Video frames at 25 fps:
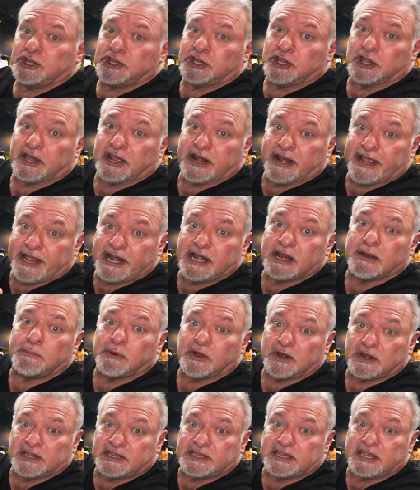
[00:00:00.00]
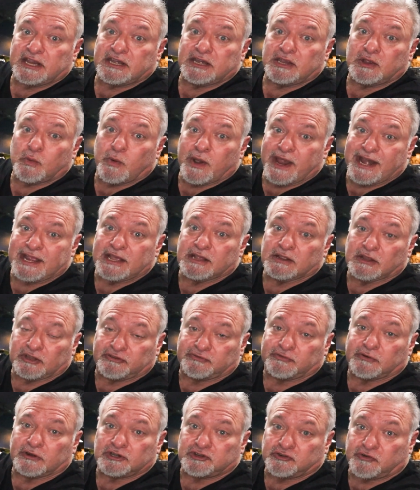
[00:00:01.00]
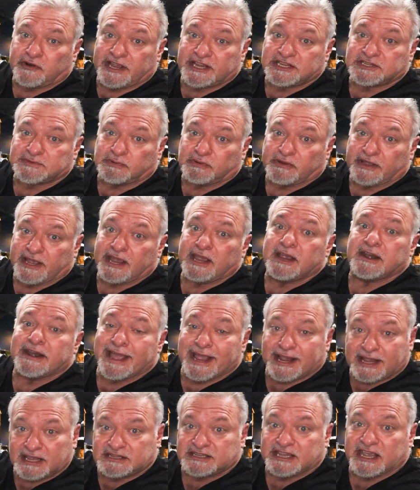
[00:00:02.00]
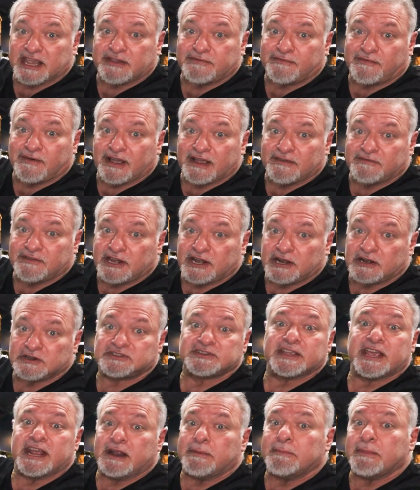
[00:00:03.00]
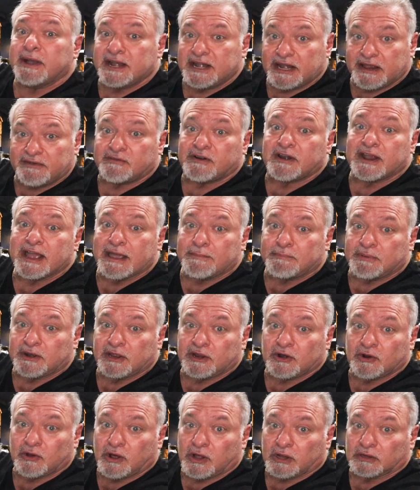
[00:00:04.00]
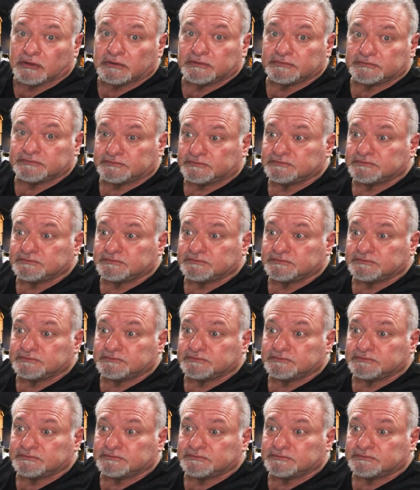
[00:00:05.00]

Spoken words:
you're going to end up on a kidney waiting list for a transplant, and that could take 5 years and it might never happen at all.